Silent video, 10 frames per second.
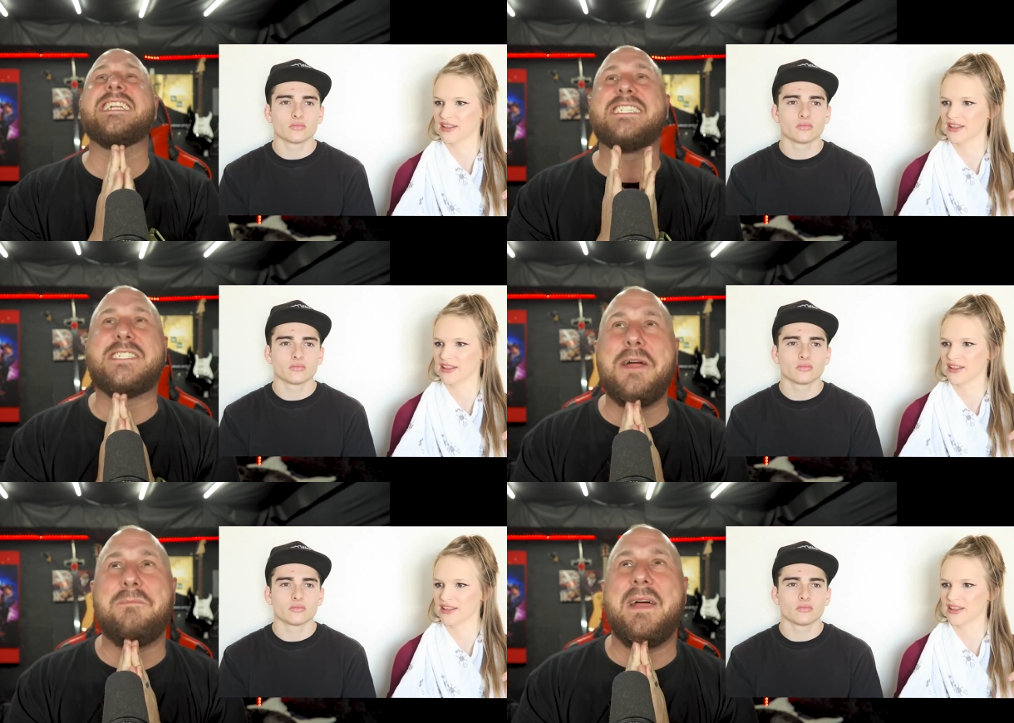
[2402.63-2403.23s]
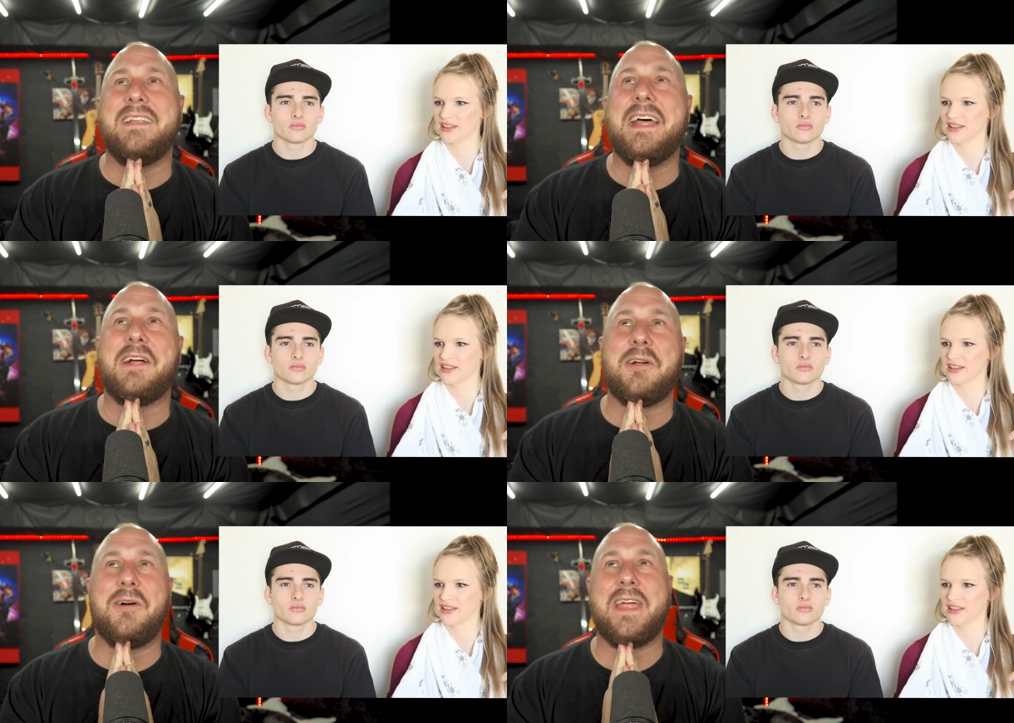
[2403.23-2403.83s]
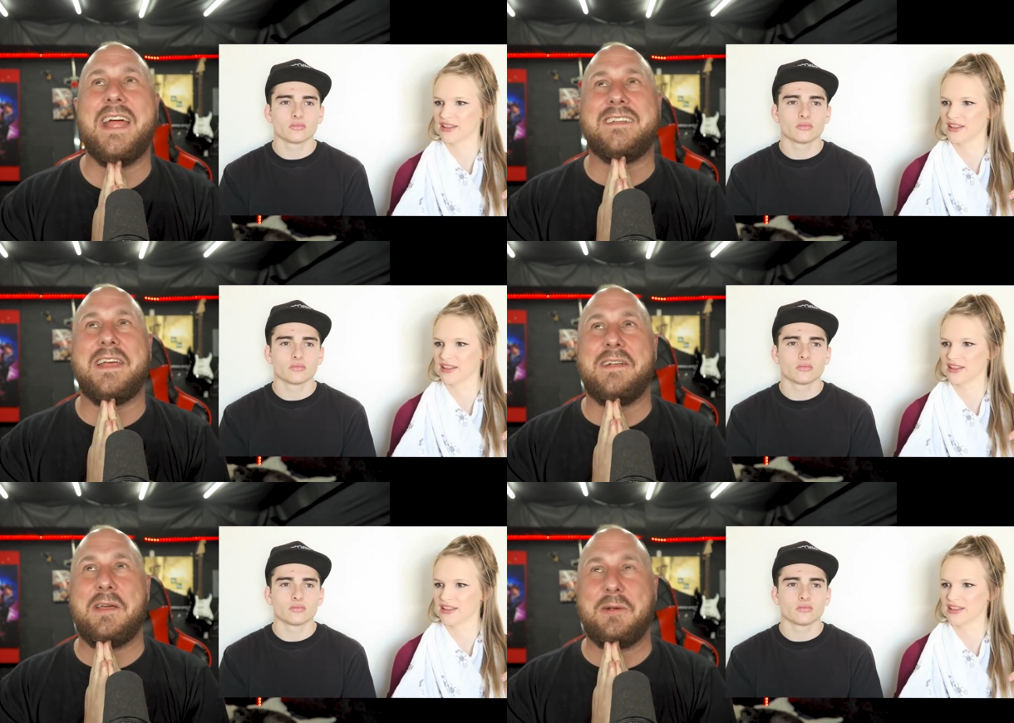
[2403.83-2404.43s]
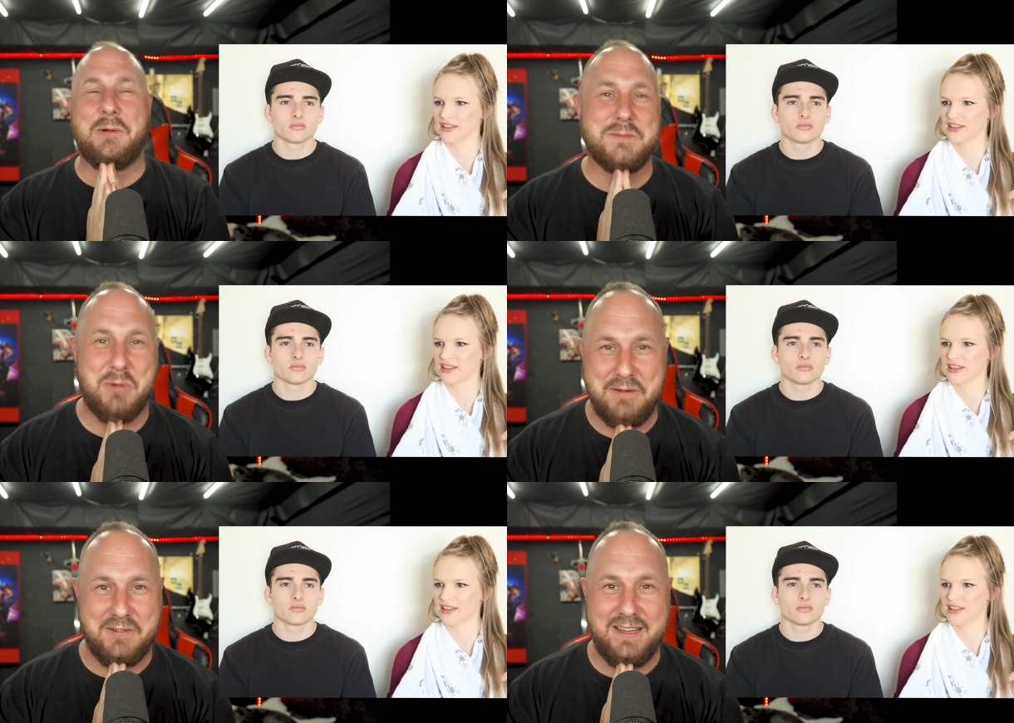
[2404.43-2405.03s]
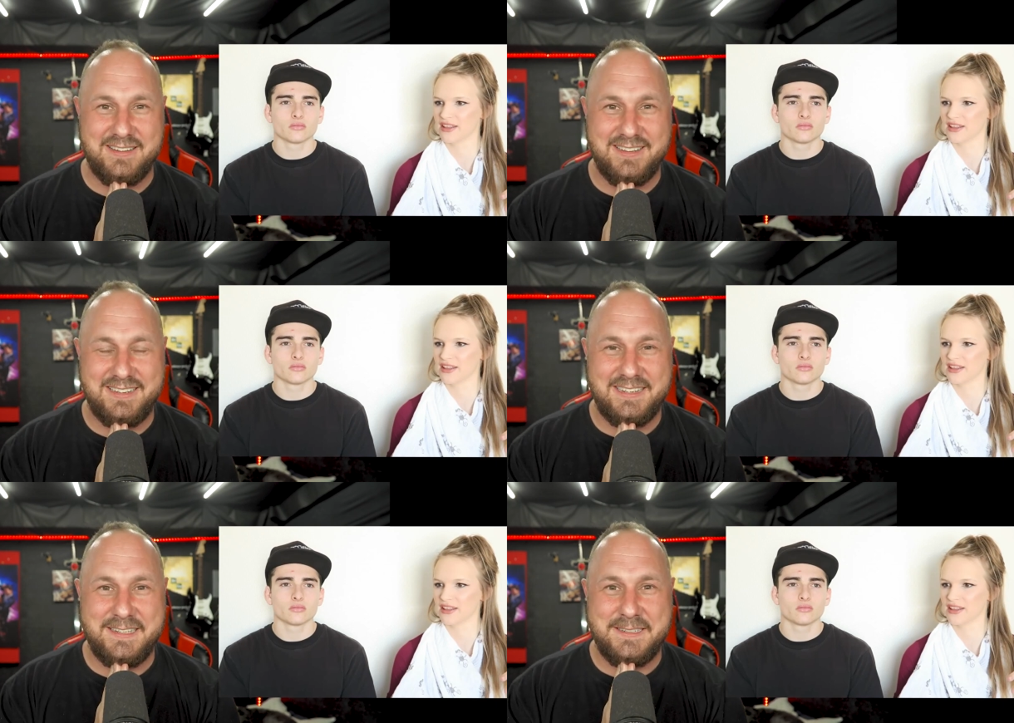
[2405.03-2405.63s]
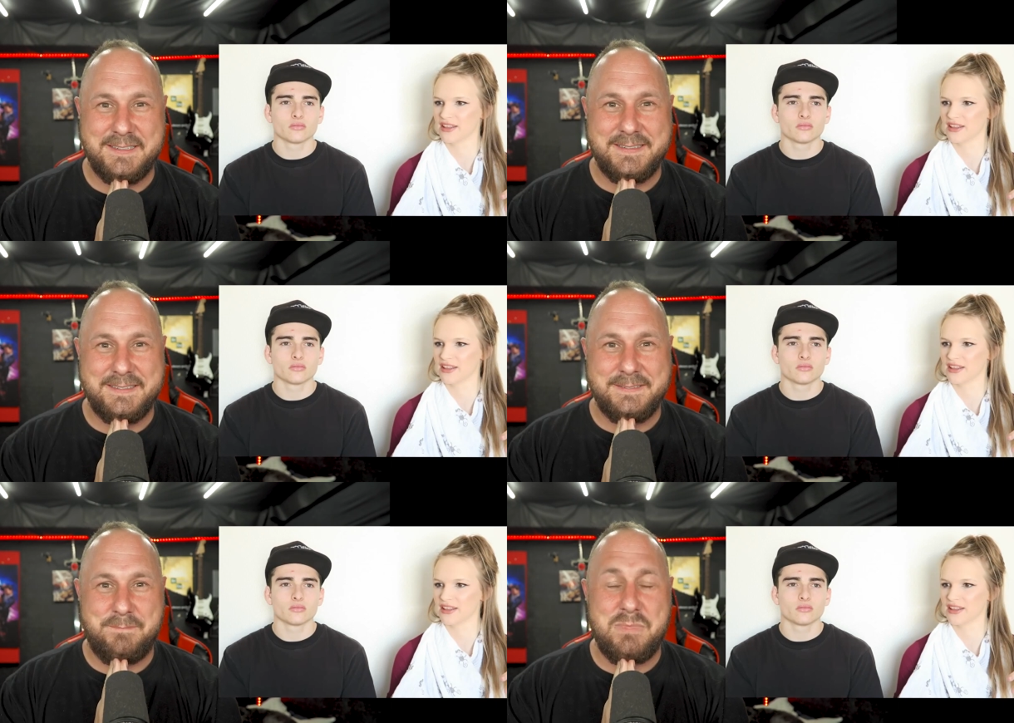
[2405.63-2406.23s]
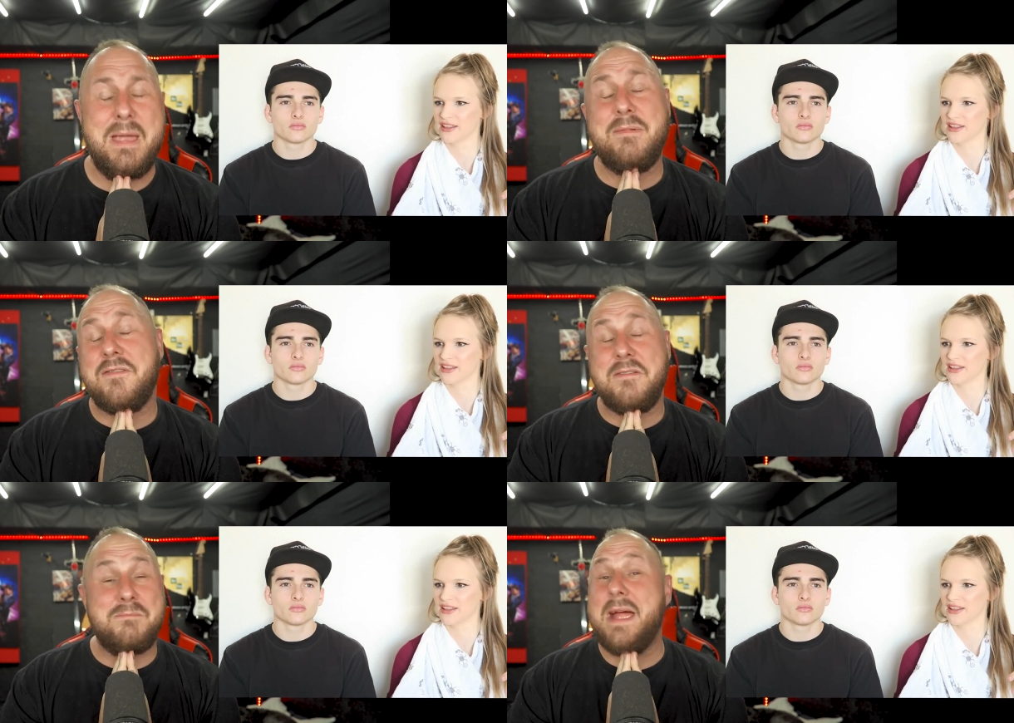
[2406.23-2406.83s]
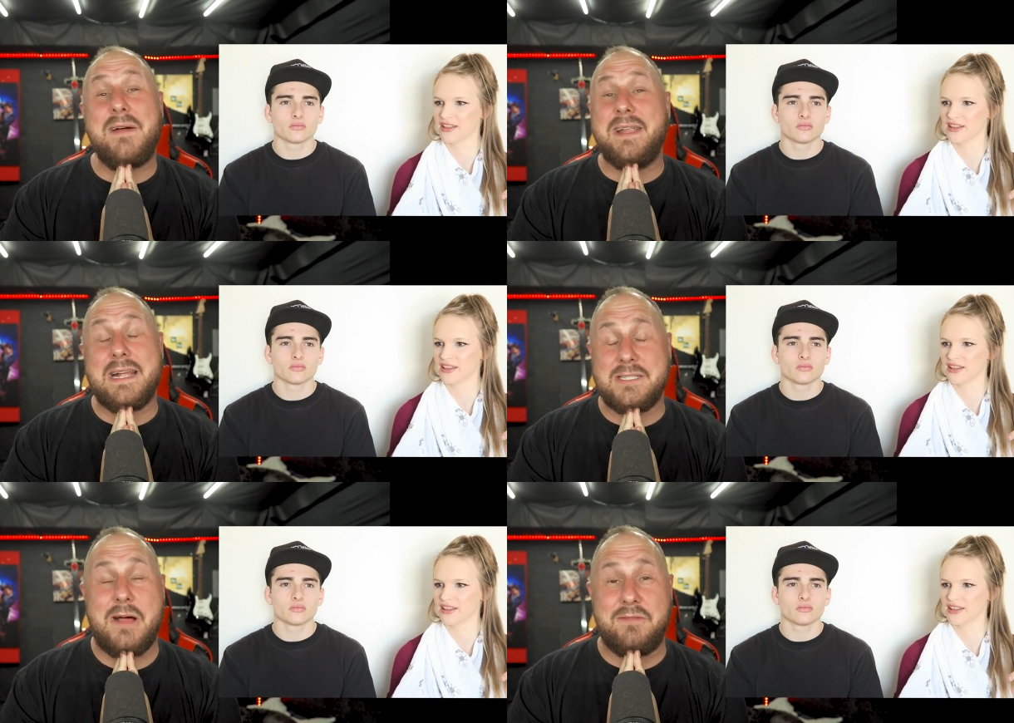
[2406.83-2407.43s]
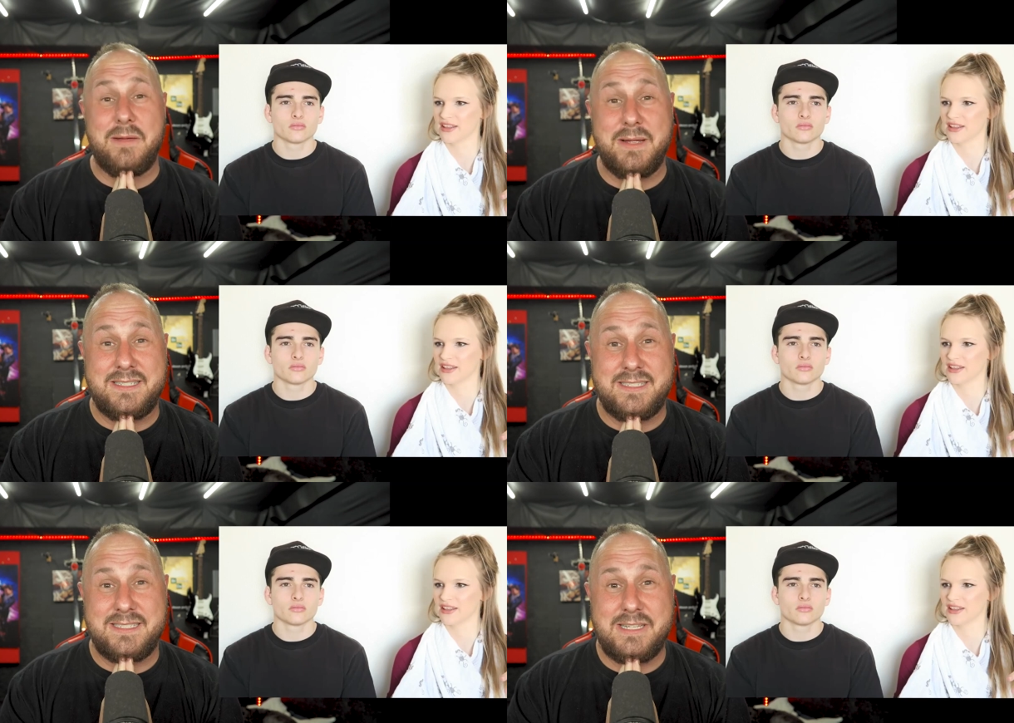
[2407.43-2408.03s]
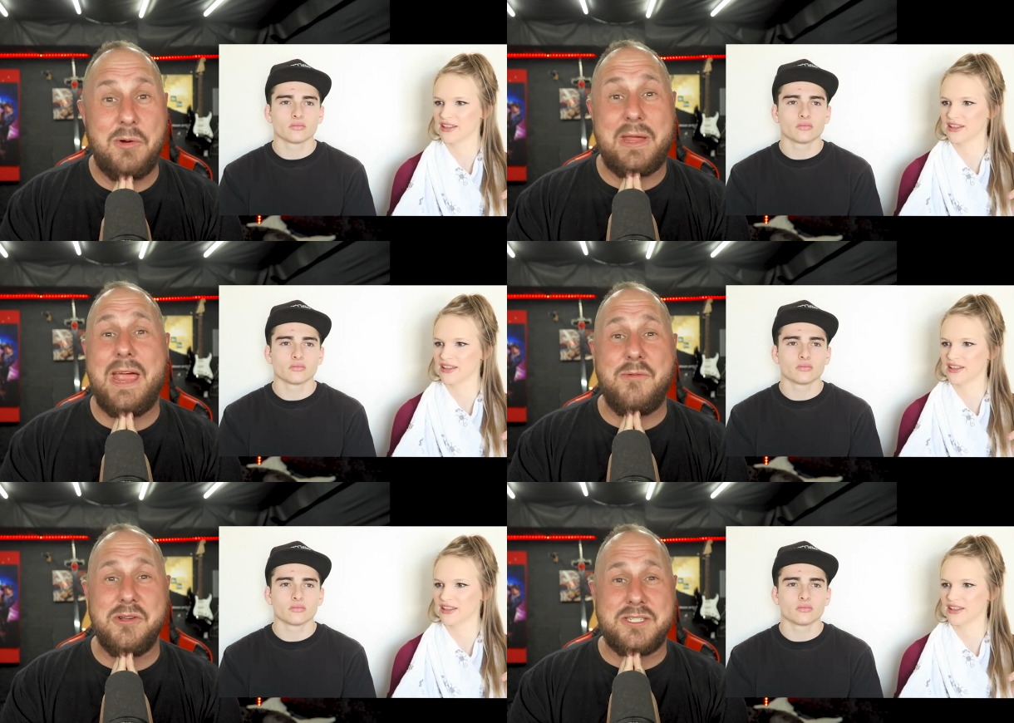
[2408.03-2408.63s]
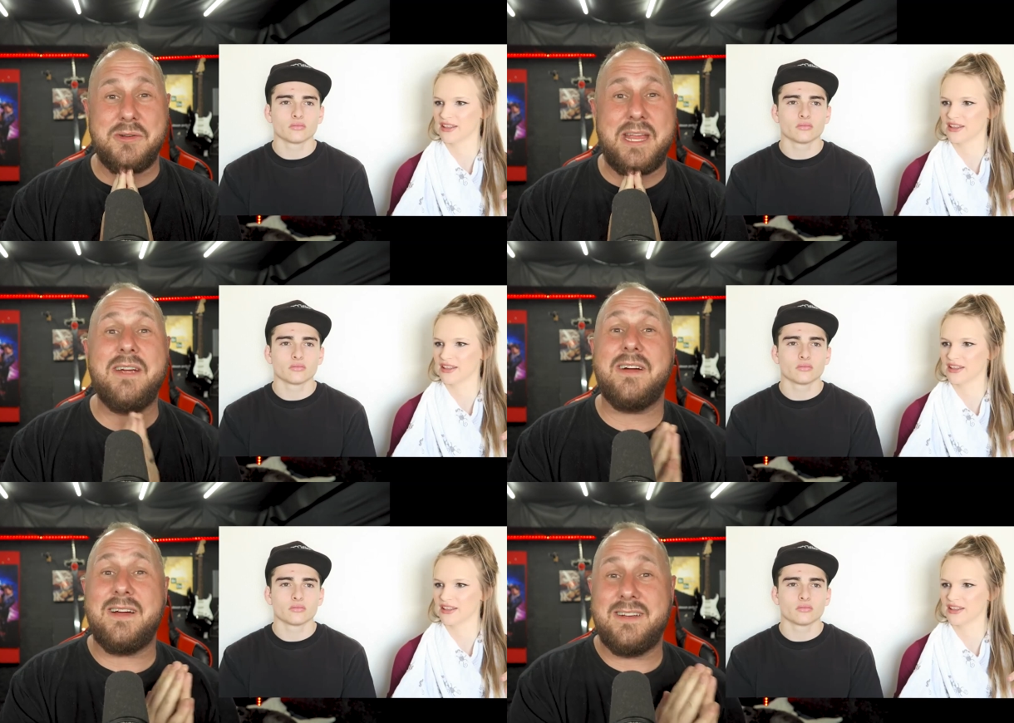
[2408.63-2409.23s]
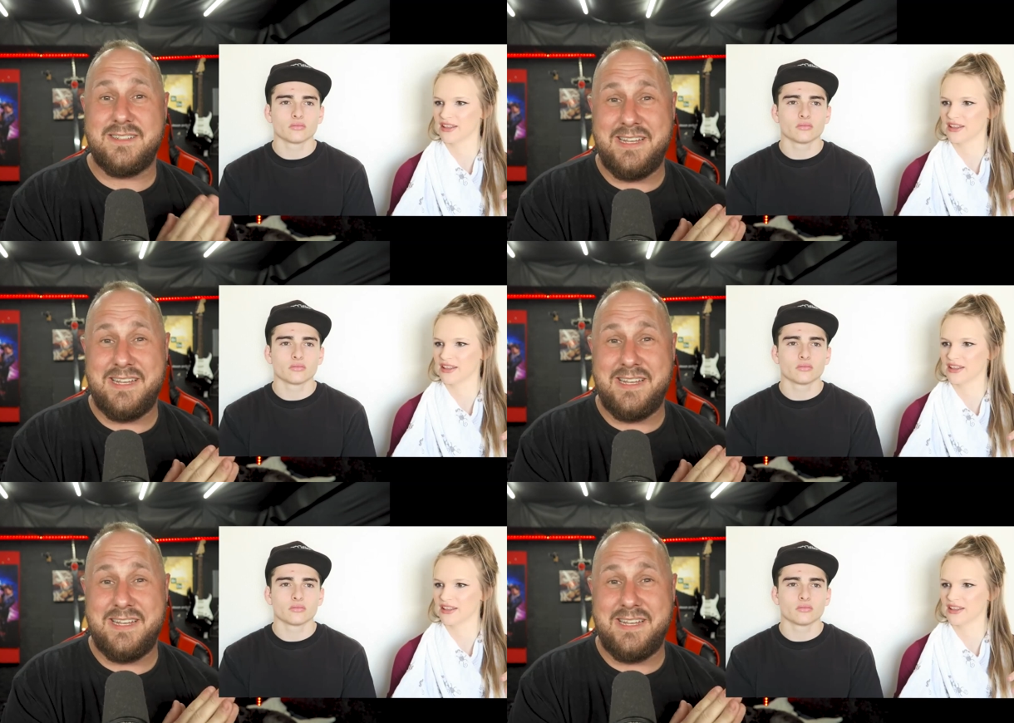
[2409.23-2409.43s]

Speaker 1: it's stupid that a girl can't date another girl's boyfriend. Maybe if they're married, that's off limits. Okay, well, so Kyra